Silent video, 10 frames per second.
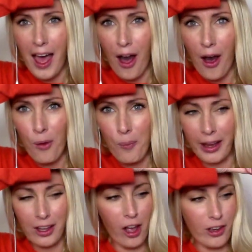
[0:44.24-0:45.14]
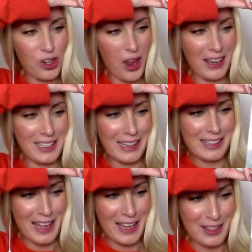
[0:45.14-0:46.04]
Oh my gosh, it
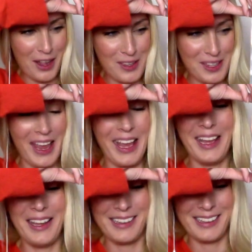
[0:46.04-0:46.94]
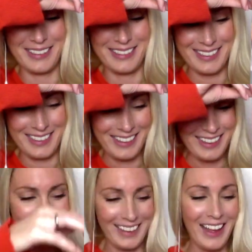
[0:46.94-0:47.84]
dances and
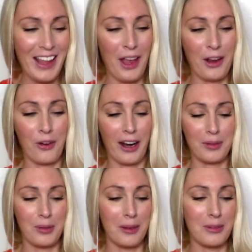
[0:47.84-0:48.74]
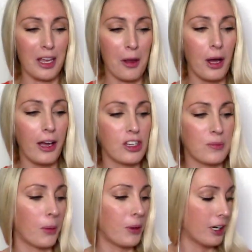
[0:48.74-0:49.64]
it cracked me up so much. It's
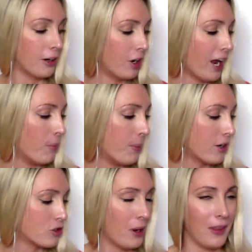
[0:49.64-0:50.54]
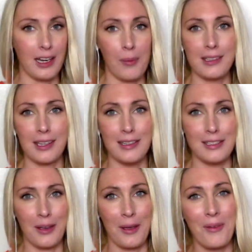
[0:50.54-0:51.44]
probably going to run out of battery by the time I send it
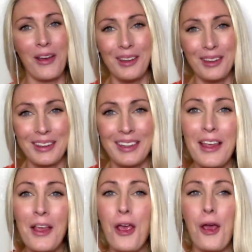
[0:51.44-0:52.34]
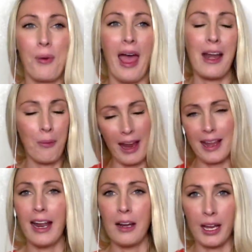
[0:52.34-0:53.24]
to him. But
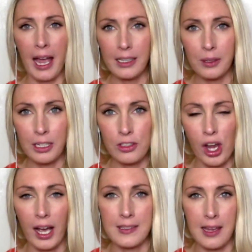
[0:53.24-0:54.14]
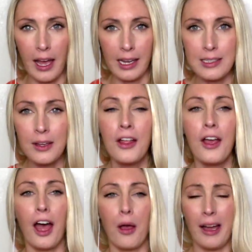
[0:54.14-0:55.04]
anyway, Halloween chat aside,
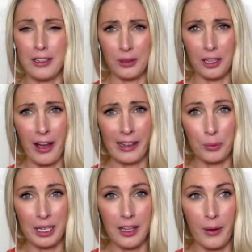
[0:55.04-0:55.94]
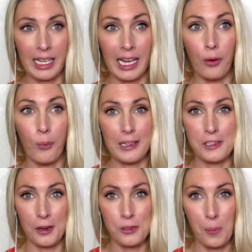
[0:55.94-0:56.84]
I do love Halloween though. I cannot wait
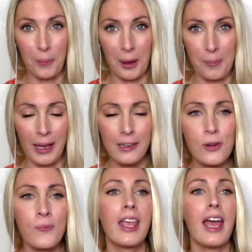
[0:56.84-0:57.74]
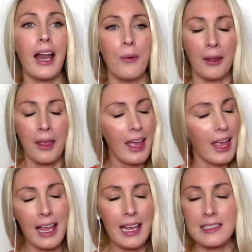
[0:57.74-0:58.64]
to go to a pumpkin patch. Anyway,
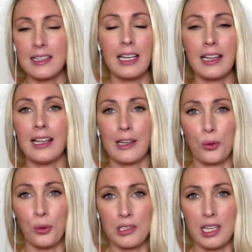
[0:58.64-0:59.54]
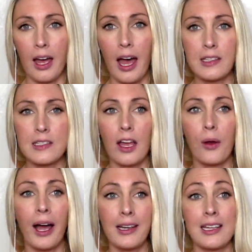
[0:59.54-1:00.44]
it is nearly the last quarter and
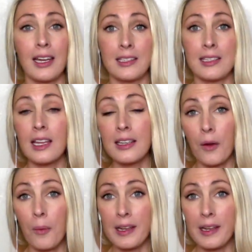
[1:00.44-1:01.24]
so I decided to sit down with